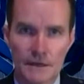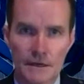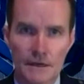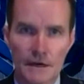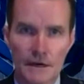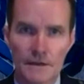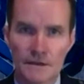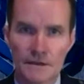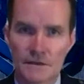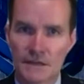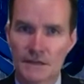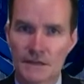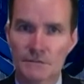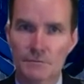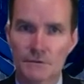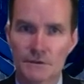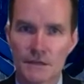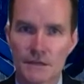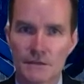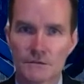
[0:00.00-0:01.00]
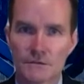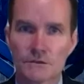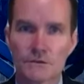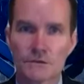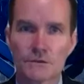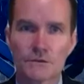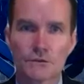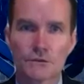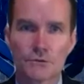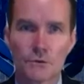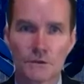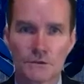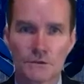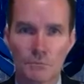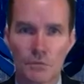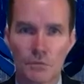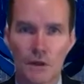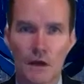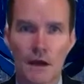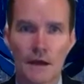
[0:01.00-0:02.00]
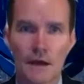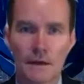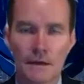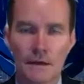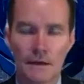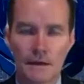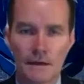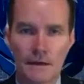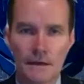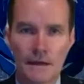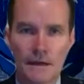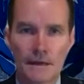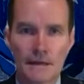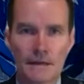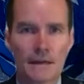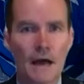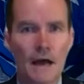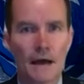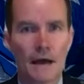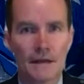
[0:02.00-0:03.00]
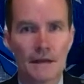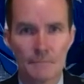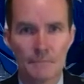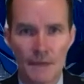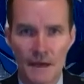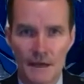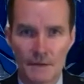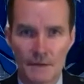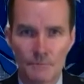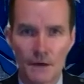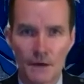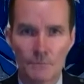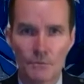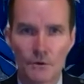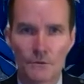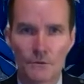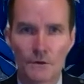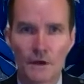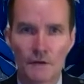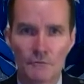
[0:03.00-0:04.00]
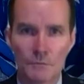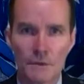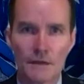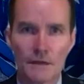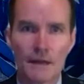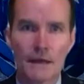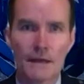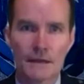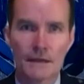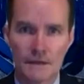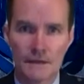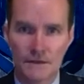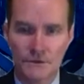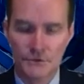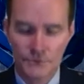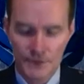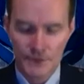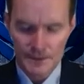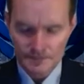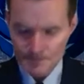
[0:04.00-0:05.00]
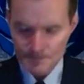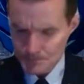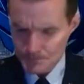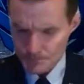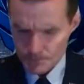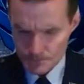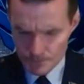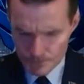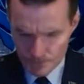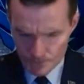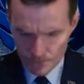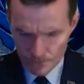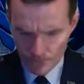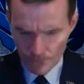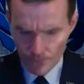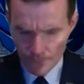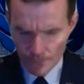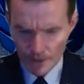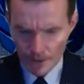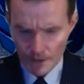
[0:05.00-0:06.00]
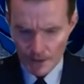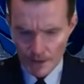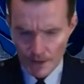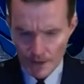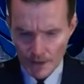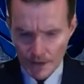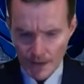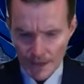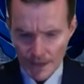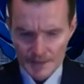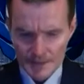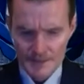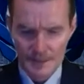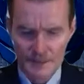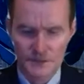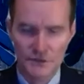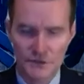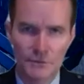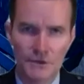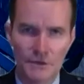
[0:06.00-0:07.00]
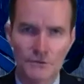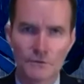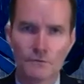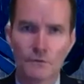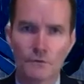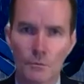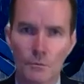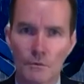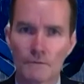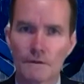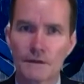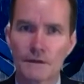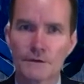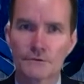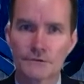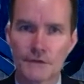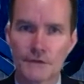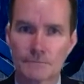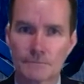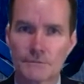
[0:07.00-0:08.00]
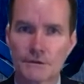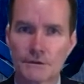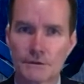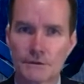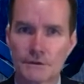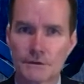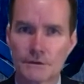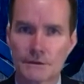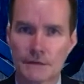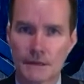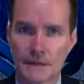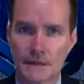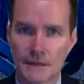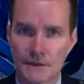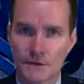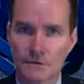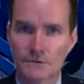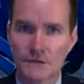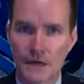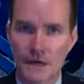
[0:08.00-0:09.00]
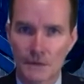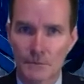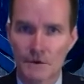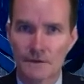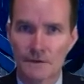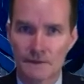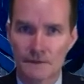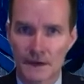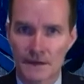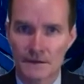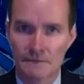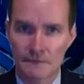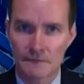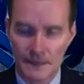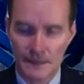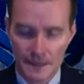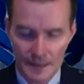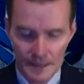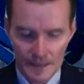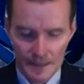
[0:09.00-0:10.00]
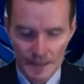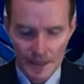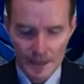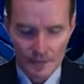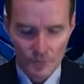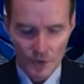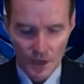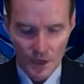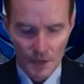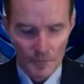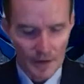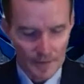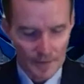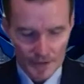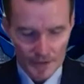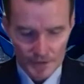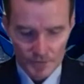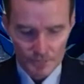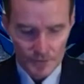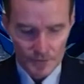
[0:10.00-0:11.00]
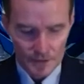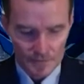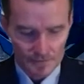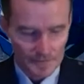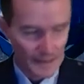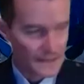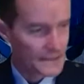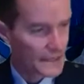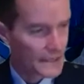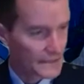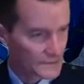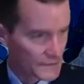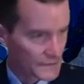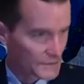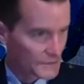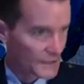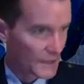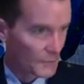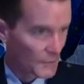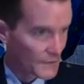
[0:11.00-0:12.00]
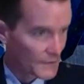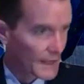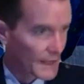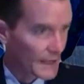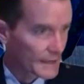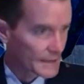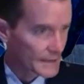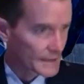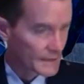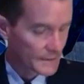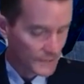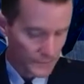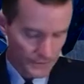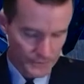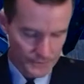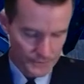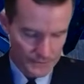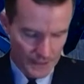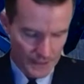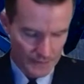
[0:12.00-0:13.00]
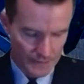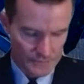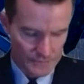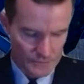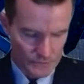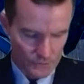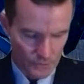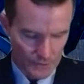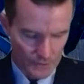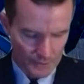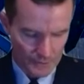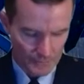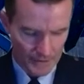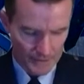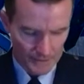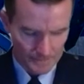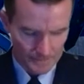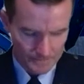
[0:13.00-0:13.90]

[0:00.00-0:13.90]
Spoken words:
This expertise is in short supply and in high demand by both government and industry. And it takes a special form of leadership to lead those airmen effectively. And Rob, I think you've done a fantastic job with that during your time as a squadron commander.